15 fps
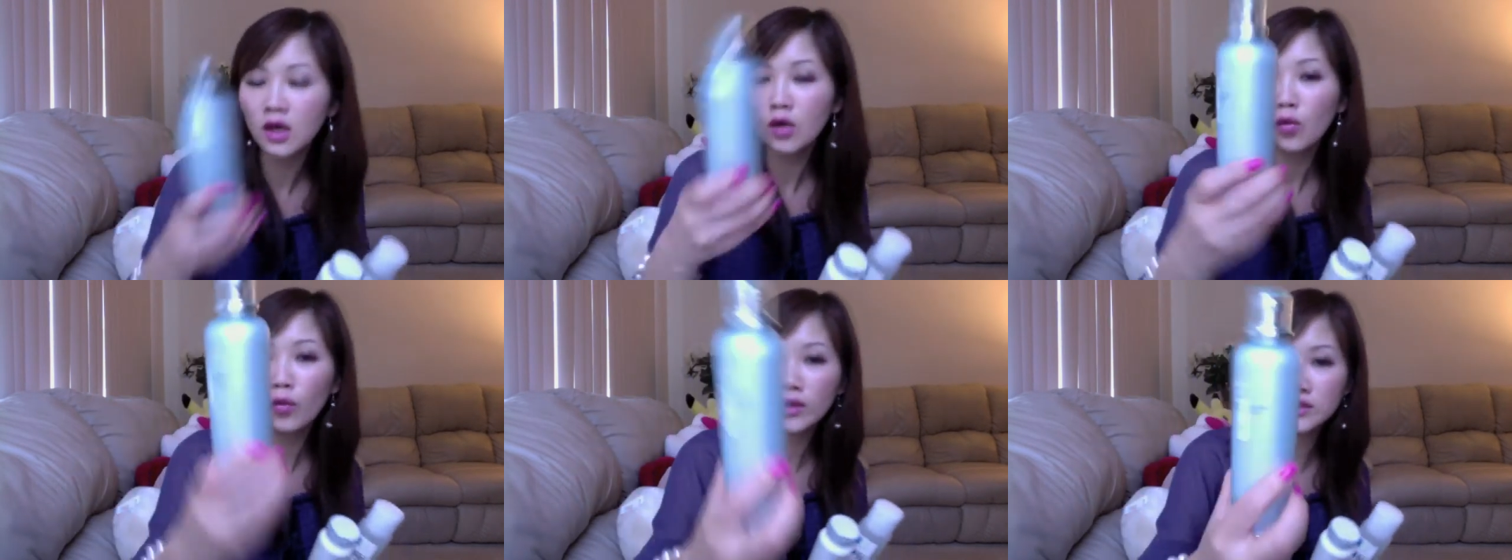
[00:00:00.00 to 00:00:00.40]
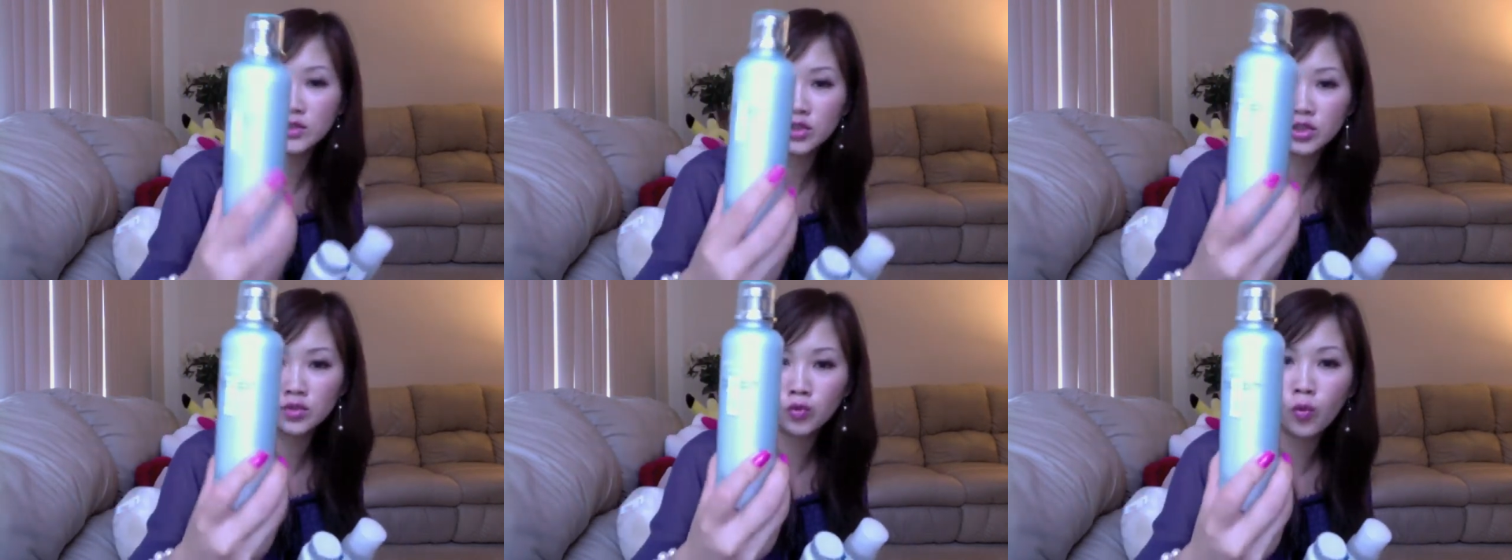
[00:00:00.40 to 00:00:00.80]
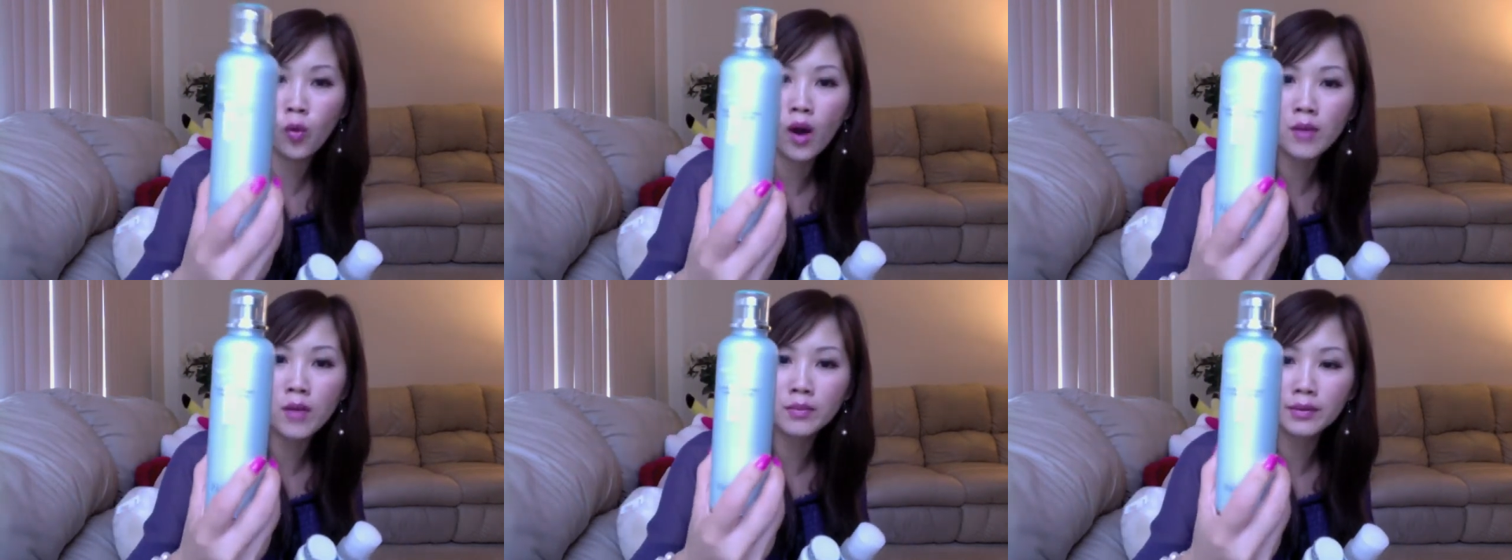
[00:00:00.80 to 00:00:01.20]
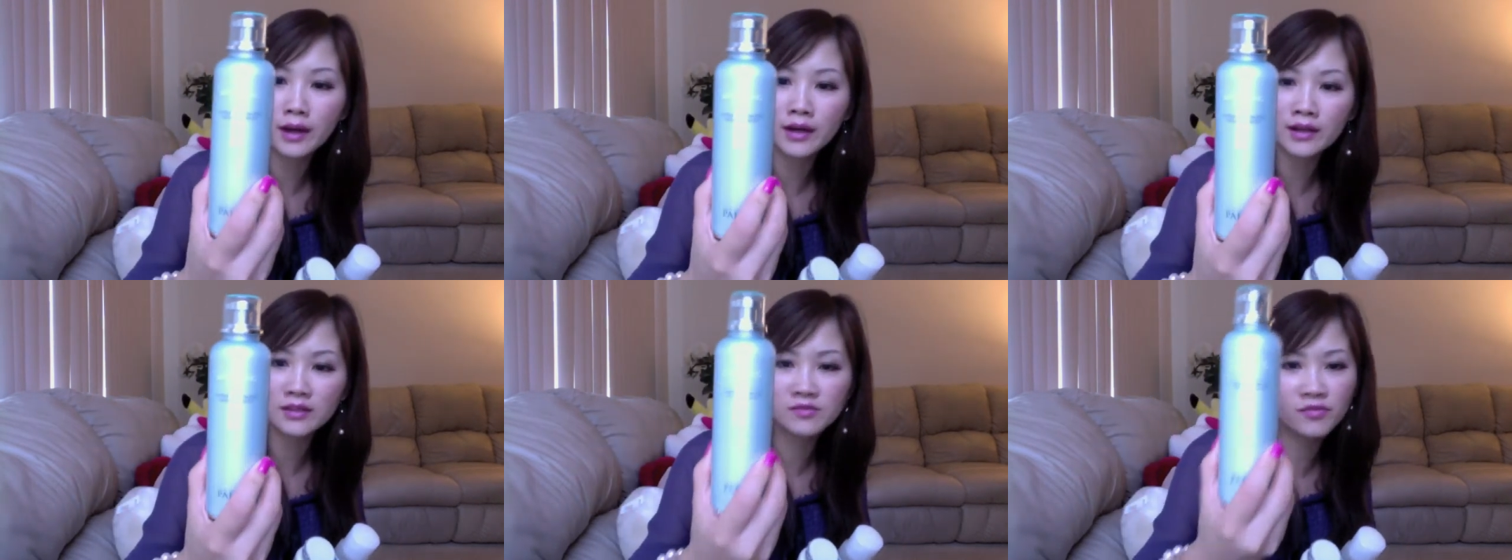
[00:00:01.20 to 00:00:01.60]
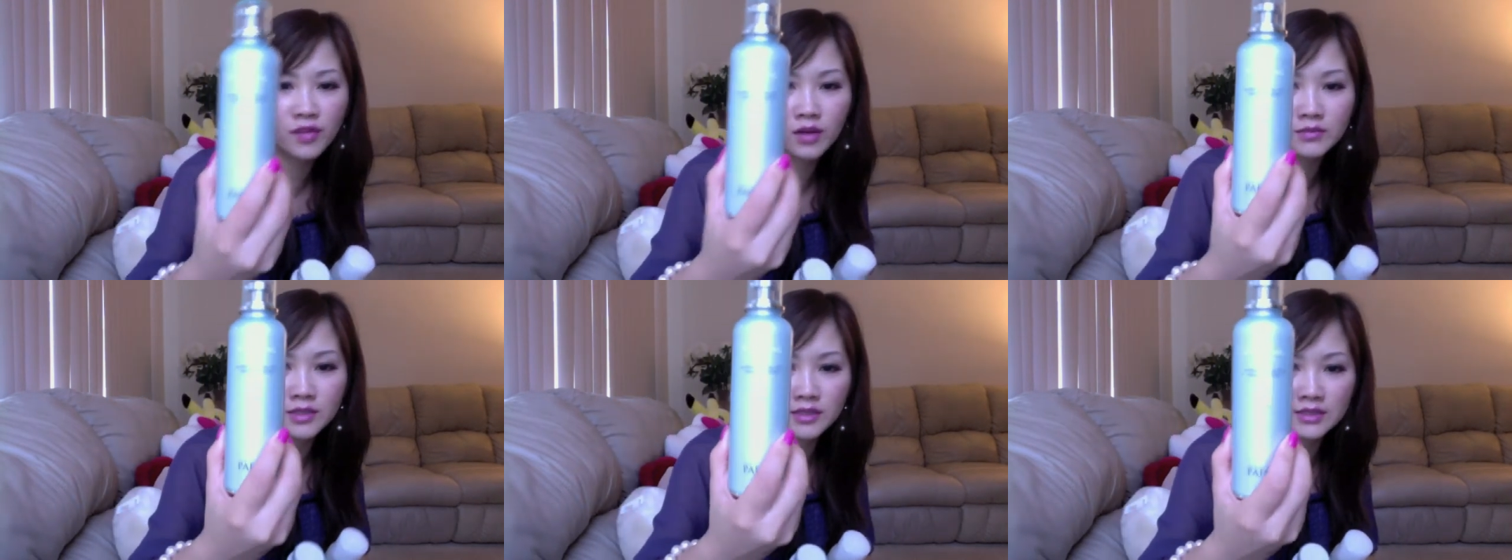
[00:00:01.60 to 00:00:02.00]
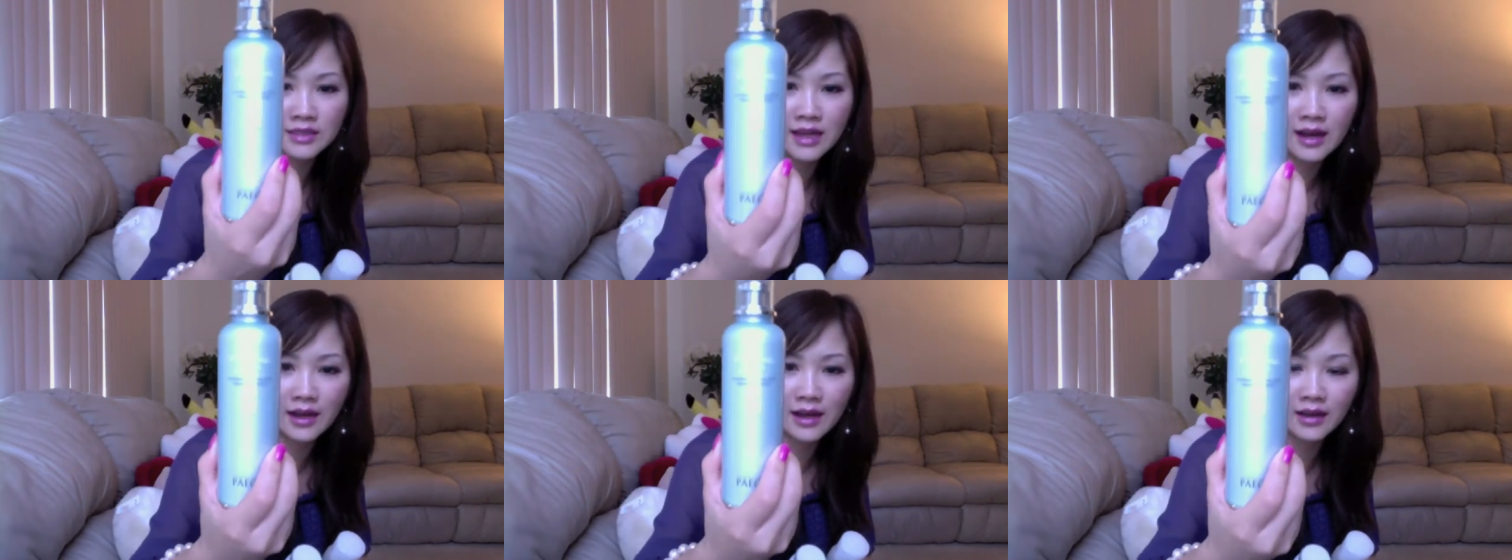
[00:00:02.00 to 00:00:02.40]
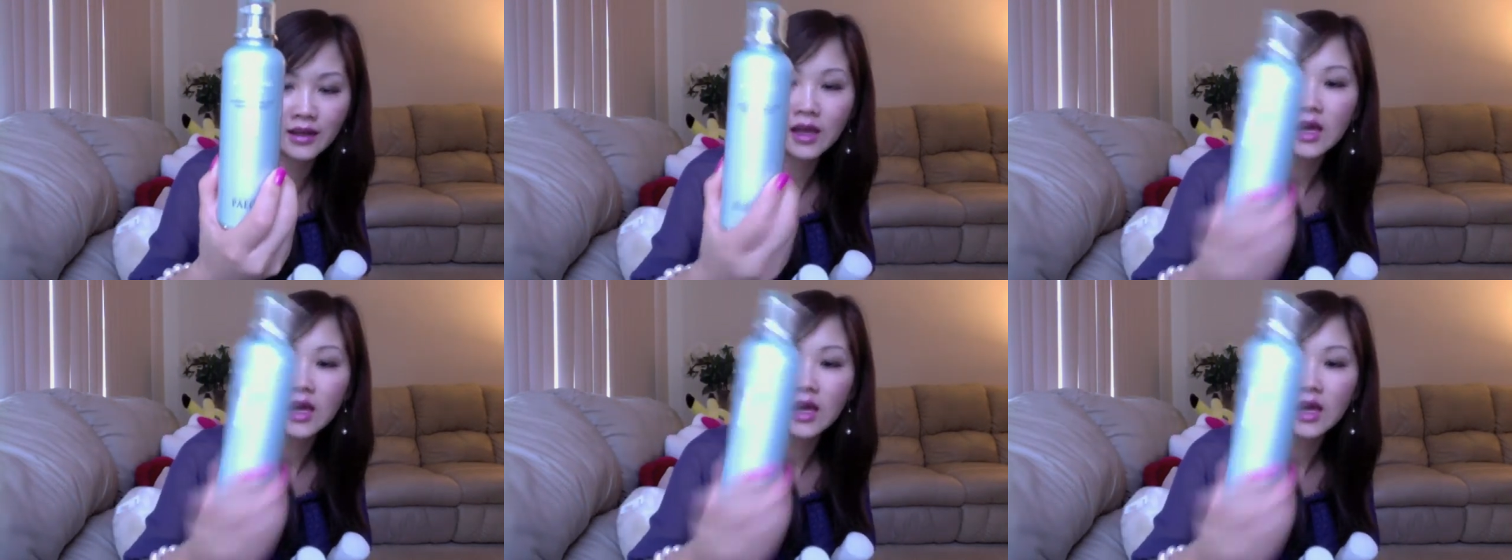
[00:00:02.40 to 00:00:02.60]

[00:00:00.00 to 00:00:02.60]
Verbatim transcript: with just one product from this line,